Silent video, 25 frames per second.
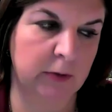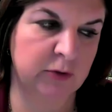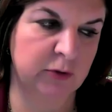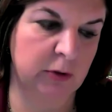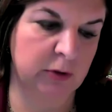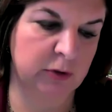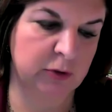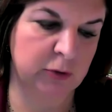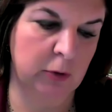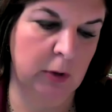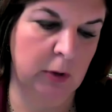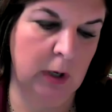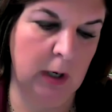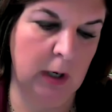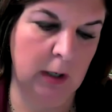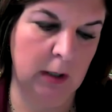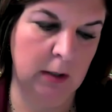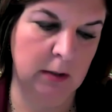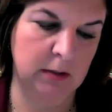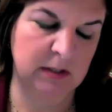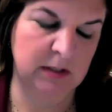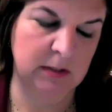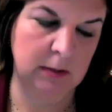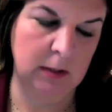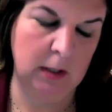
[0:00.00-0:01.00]
in our structural
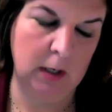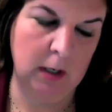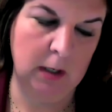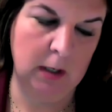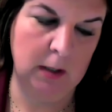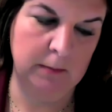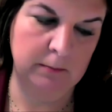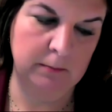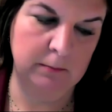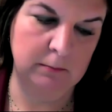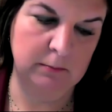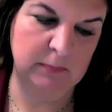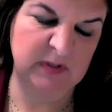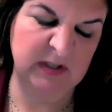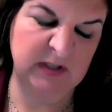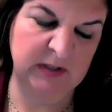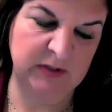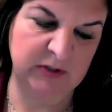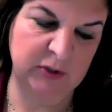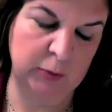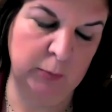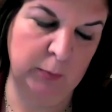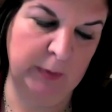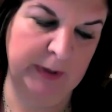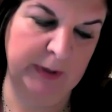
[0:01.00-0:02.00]
heart
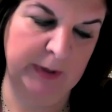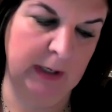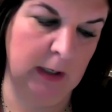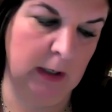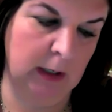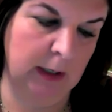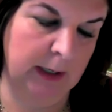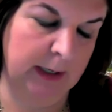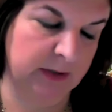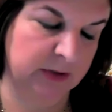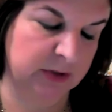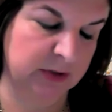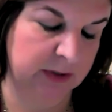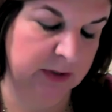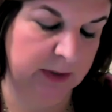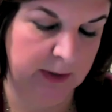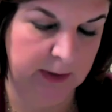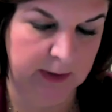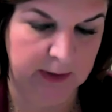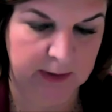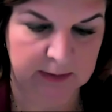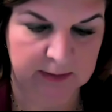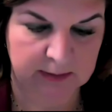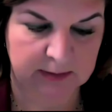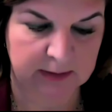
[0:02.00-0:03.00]
center, we
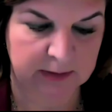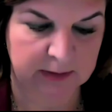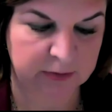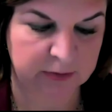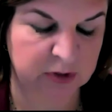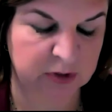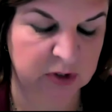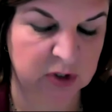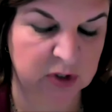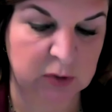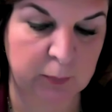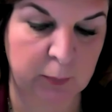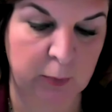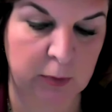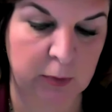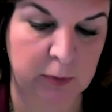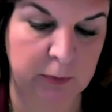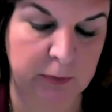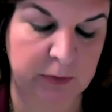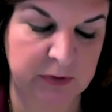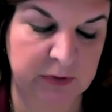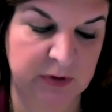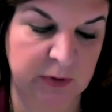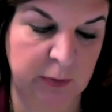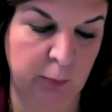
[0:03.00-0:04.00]
actually, as Dr. Shishbor
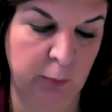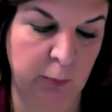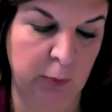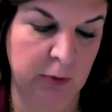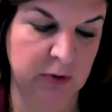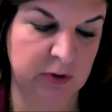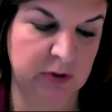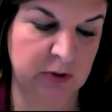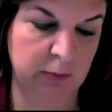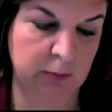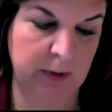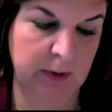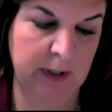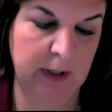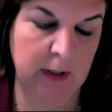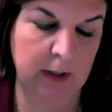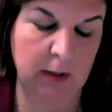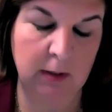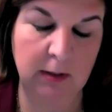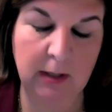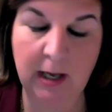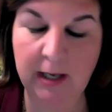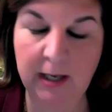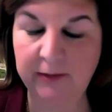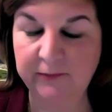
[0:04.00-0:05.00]
alluded to, we're doing
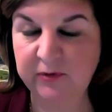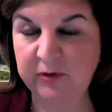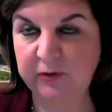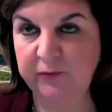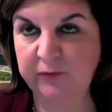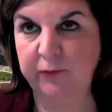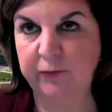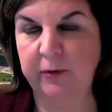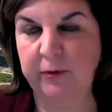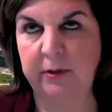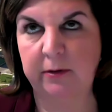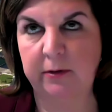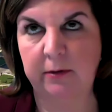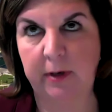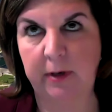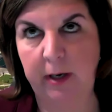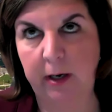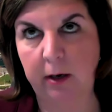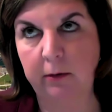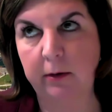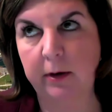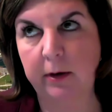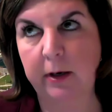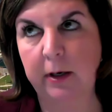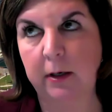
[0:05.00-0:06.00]
a lot of different
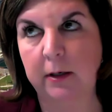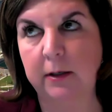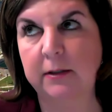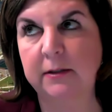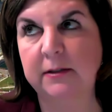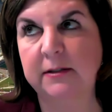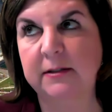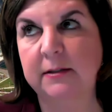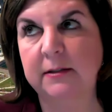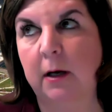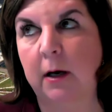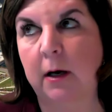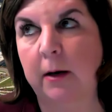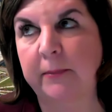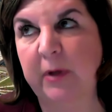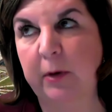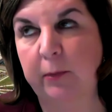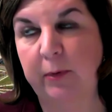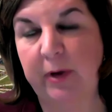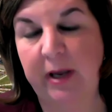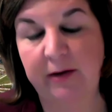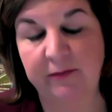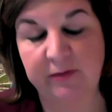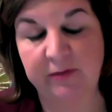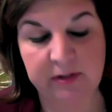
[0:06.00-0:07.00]
areas
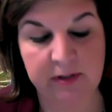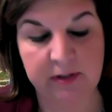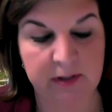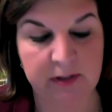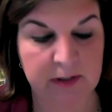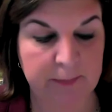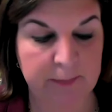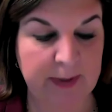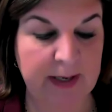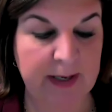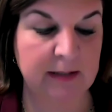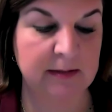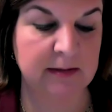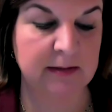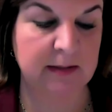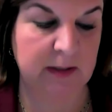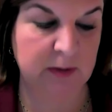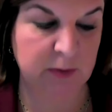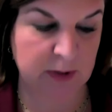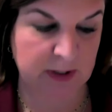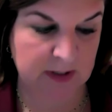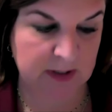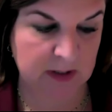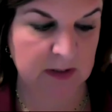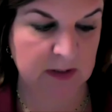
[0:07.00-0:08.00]
that we haven't done in the past,
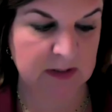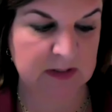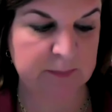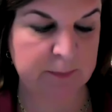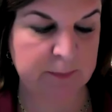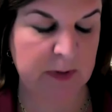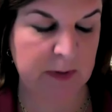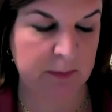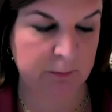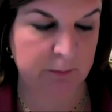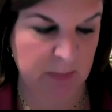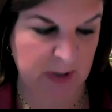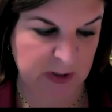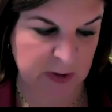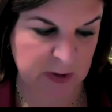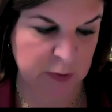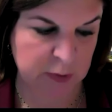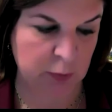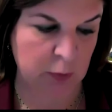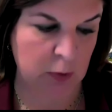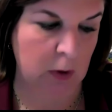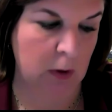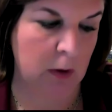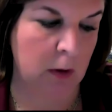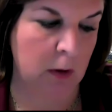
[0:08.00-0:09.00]
like tricuspid,
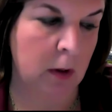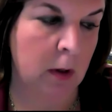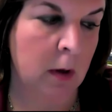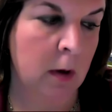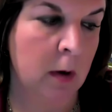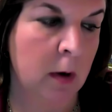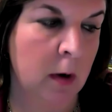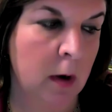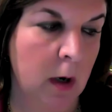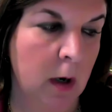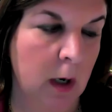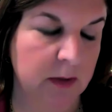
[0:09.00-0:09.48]
mitral,